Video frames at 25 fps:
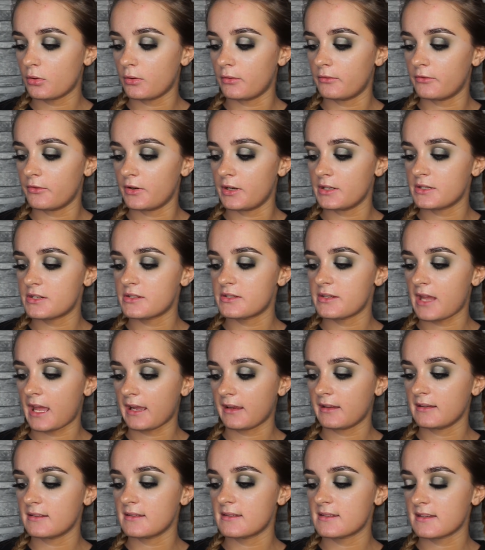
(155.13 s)
coverage
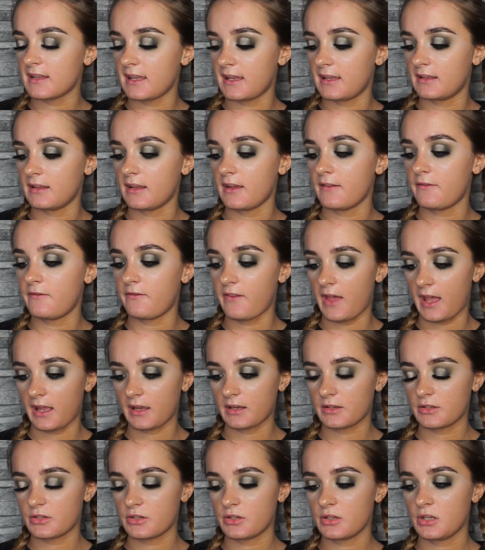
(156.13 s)
second skin
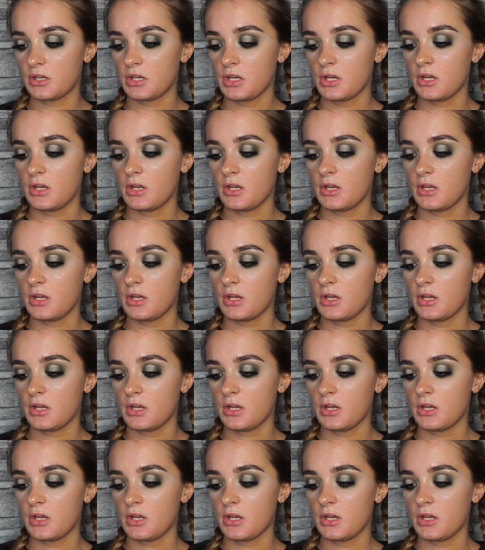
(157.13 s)
effect.